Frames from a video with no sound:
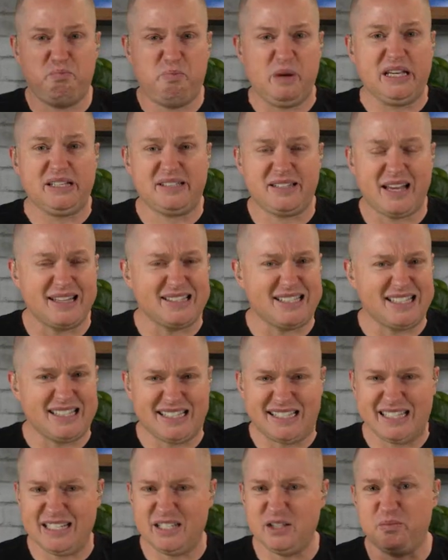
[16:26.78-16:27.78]
big
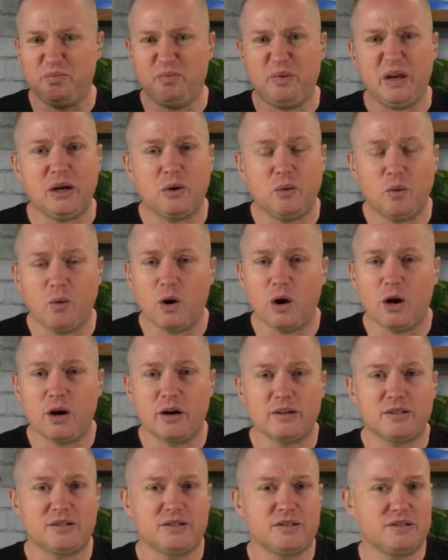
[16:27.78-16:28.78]
sentences, big
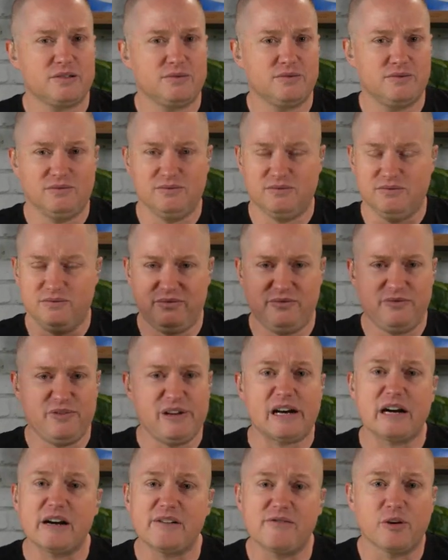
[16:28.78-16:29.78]
words,
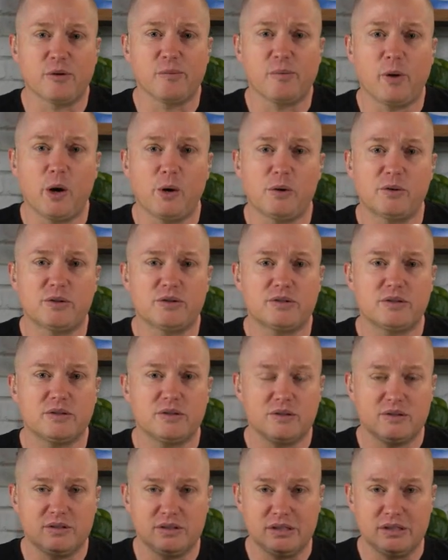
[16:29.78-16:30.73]
very verbose,